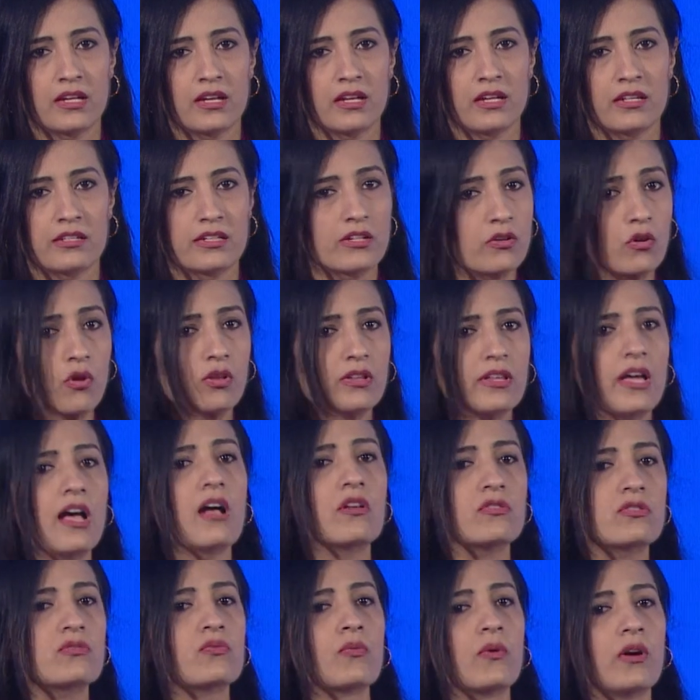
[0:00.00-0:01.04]
did all the
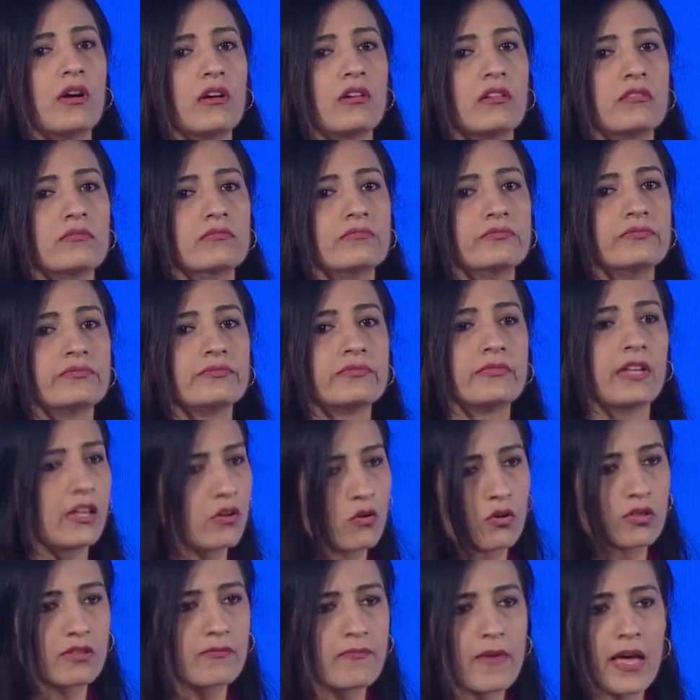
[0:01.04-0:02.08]
housework and
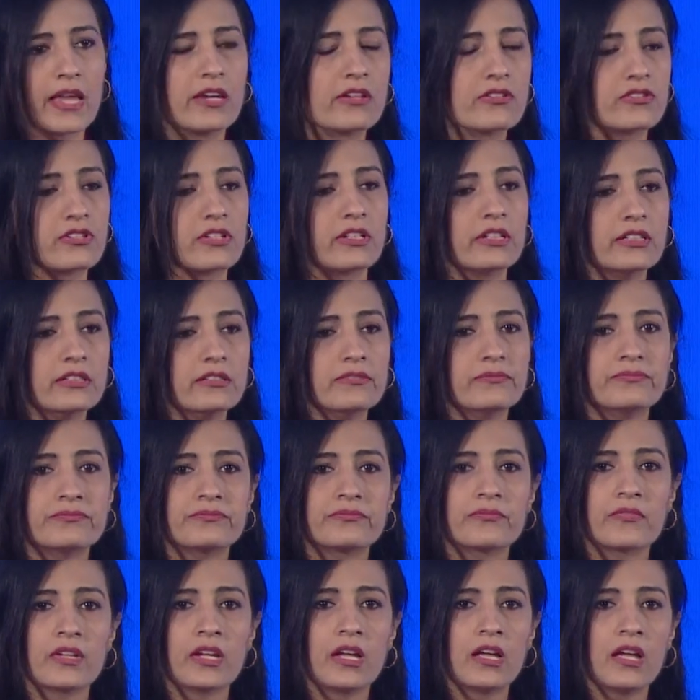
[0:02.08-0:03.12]
all the managing,
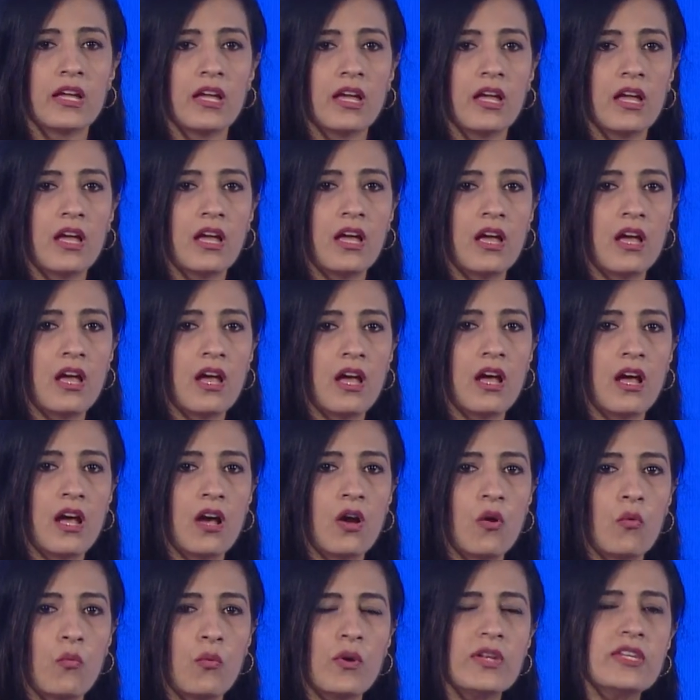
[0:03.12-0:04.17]

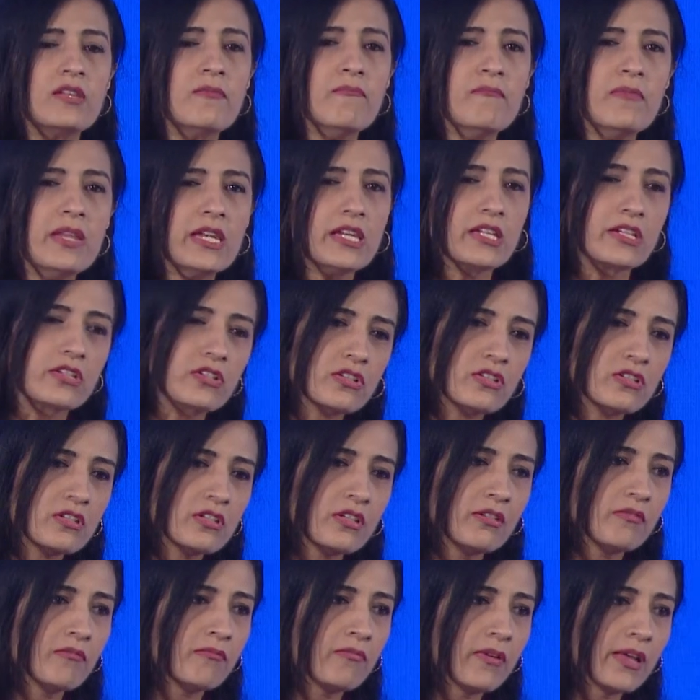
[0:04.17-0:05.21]
were diminished
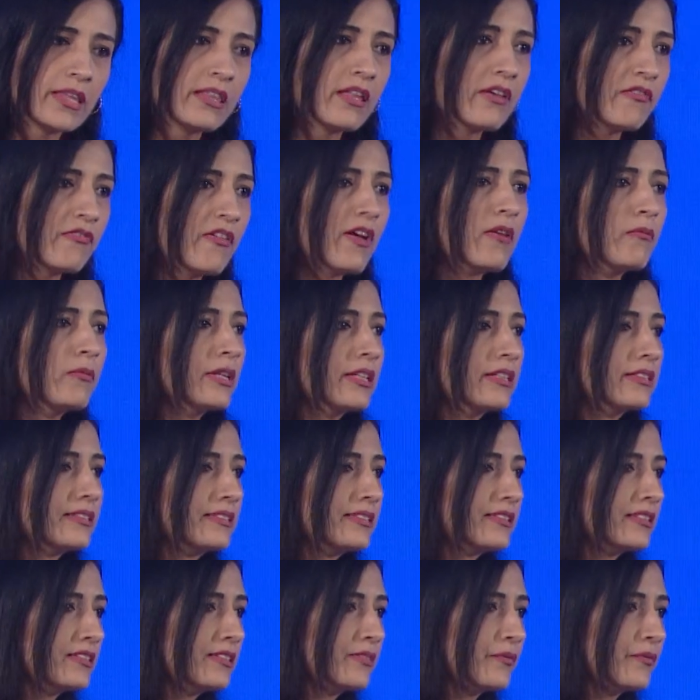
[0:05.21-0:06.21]
by their families.